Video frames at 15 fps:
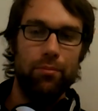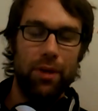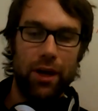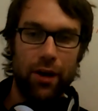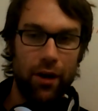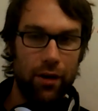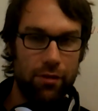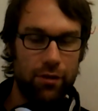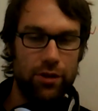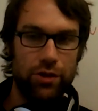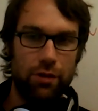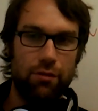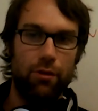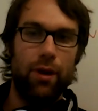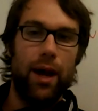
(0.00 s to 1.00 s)
because it
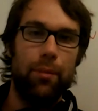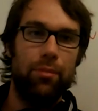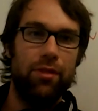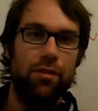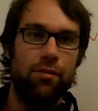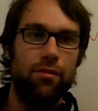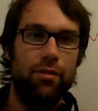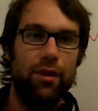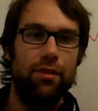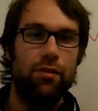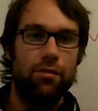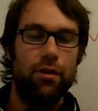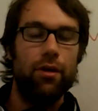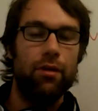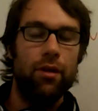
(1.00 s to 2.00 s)
just so happens that the
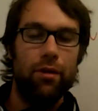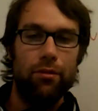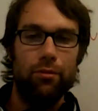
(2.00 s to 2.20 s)
sun